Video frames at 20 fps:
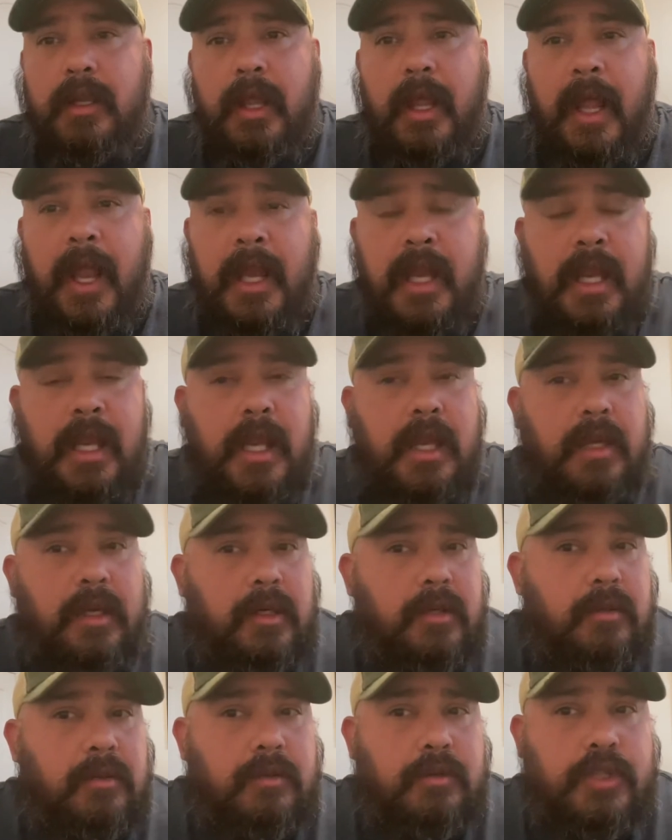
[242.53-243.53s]
any
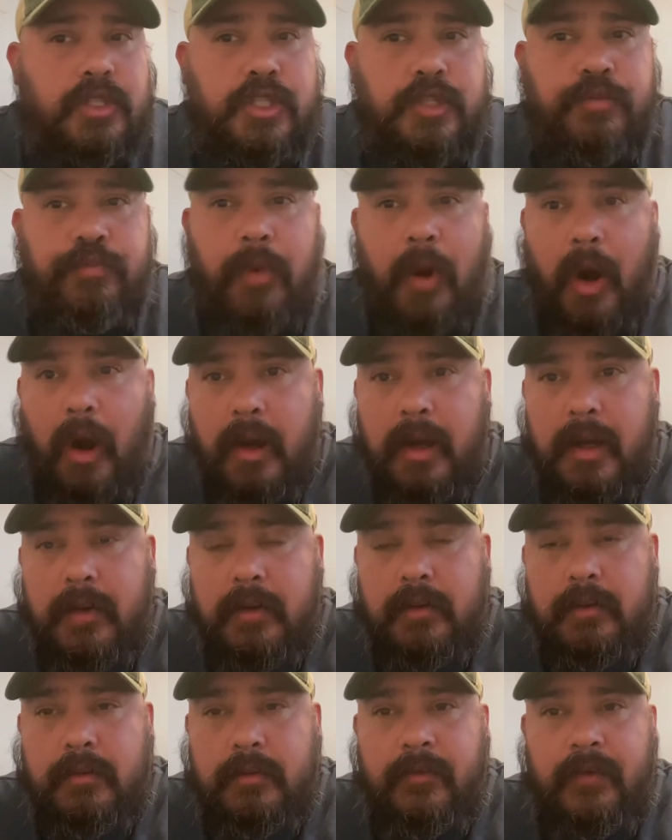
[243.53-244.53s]

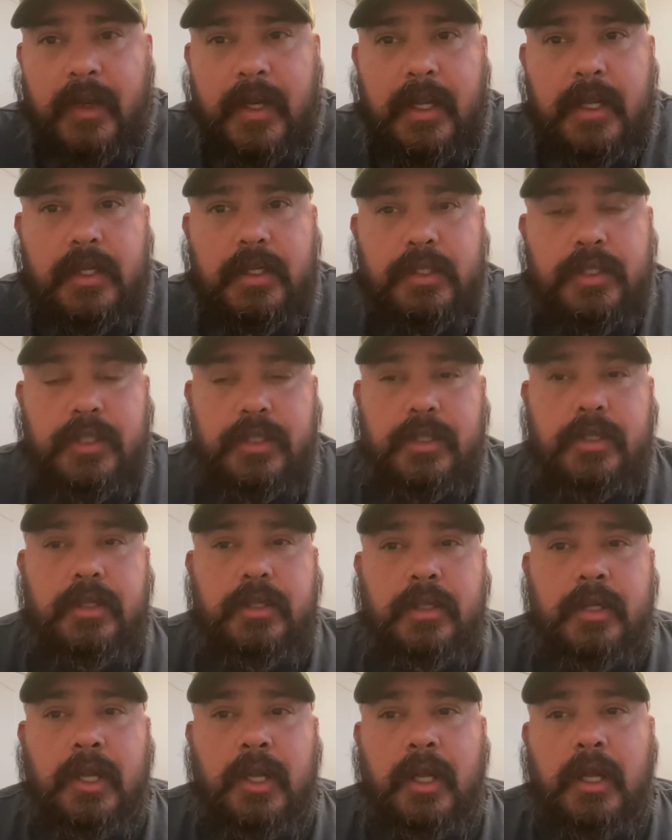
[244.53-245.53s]
sparring
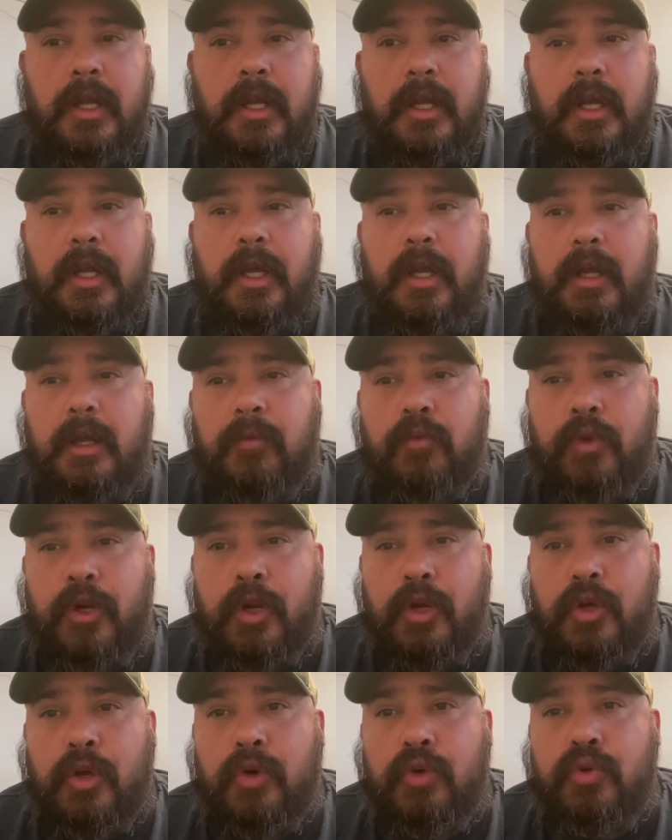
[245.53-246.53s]
footage. Uh, we
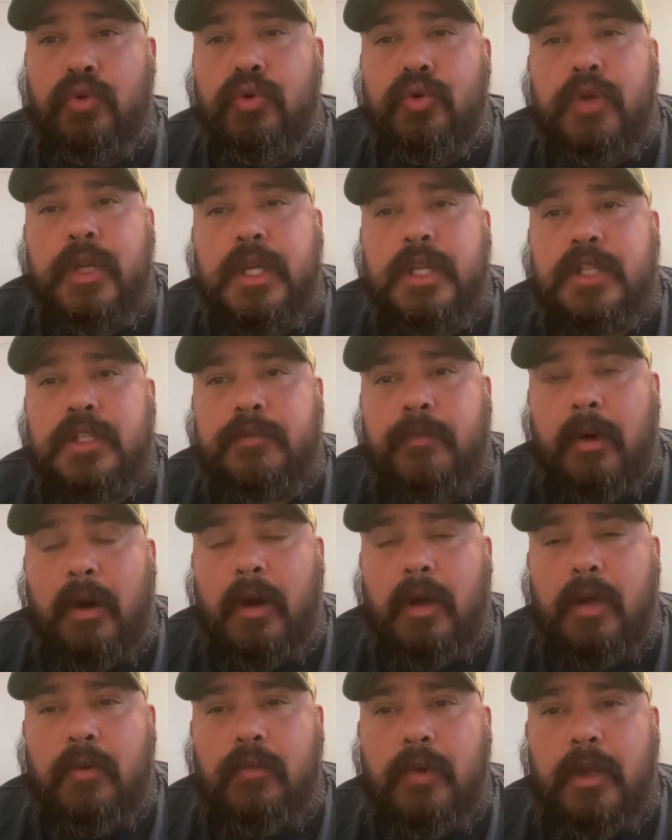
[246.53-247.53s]
don't know who he's
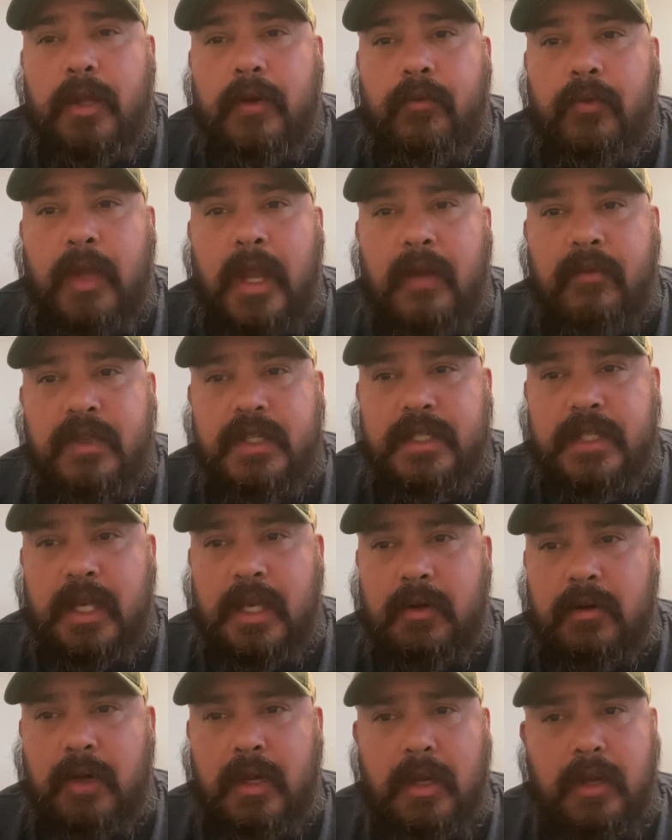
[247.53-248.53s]
sparring with. We haven't
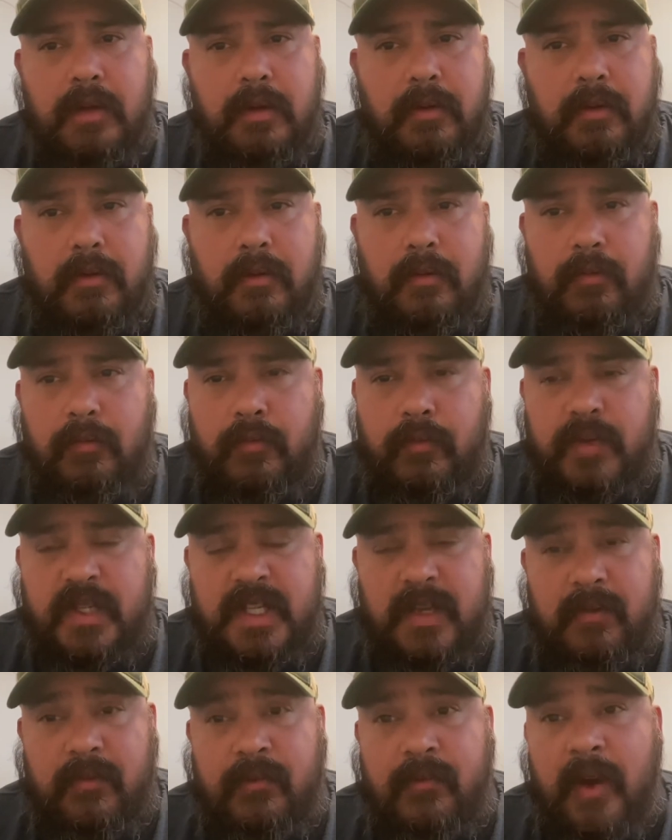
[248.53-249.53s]
seen
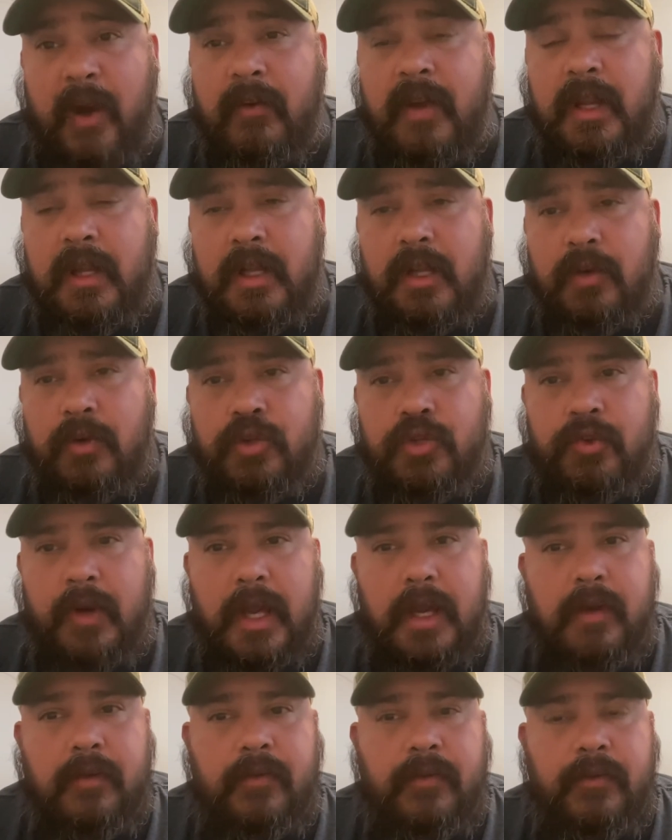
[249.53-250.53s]
seen very little
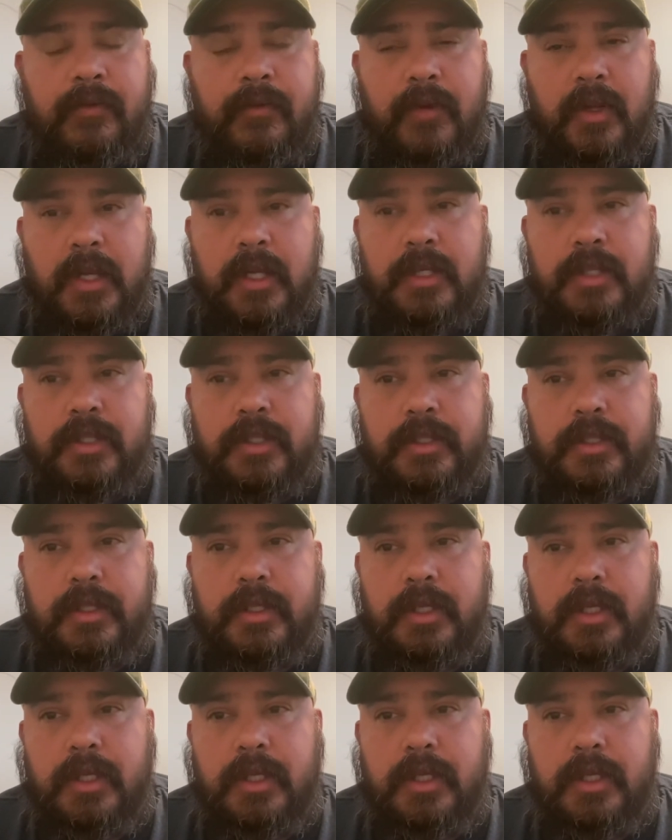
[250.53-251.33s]
training footage.